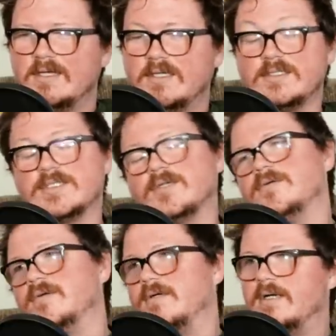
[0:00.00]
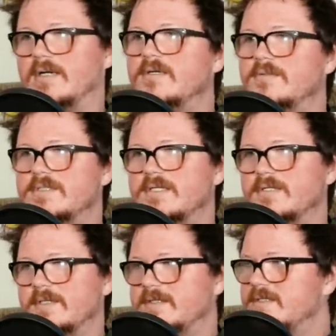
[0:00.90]
uh, so I'll
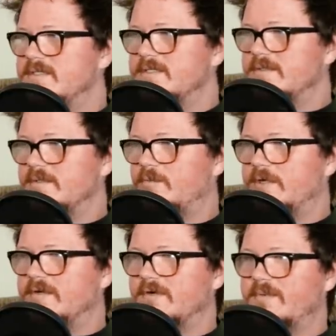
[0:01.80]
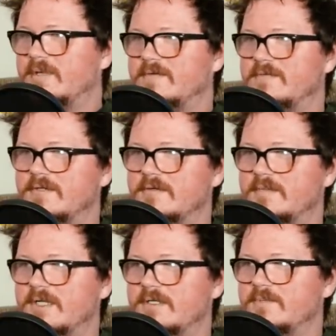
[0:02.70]
talk about this whenever I make a video
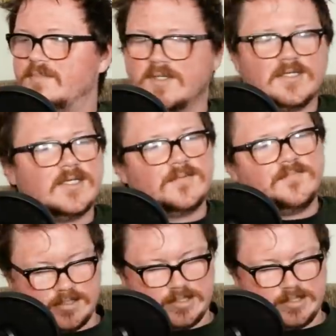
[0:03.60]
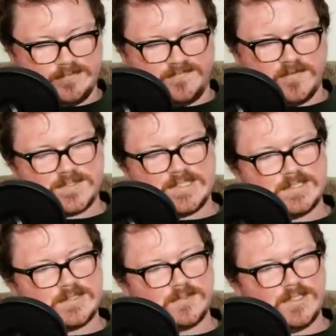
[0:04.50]
about it, but like, the
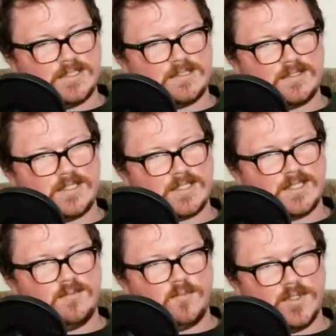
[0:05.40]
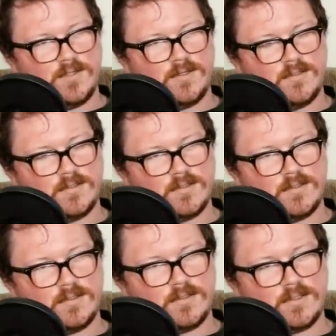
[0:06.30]
focusing screen that it came with,
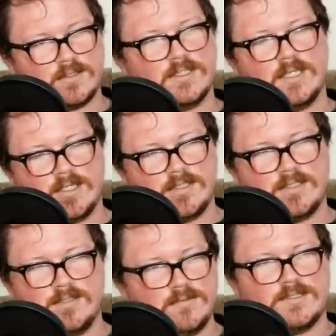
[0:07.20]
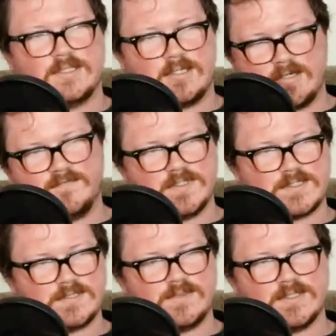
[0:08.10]
I got it used
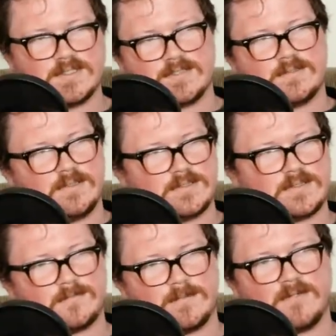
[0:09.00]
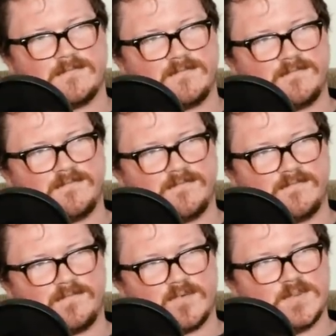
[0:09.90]
obviously because it's like
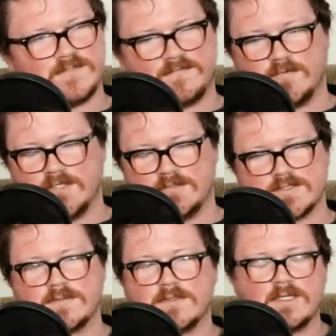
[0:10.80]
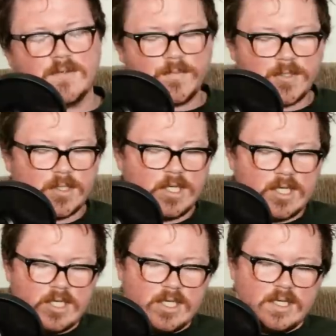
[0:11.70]
almost 40 years old now, but
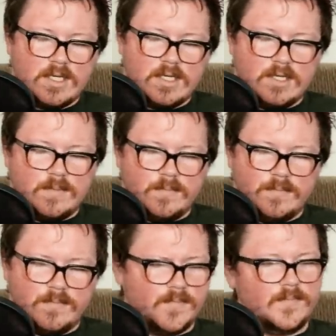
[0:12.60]
um,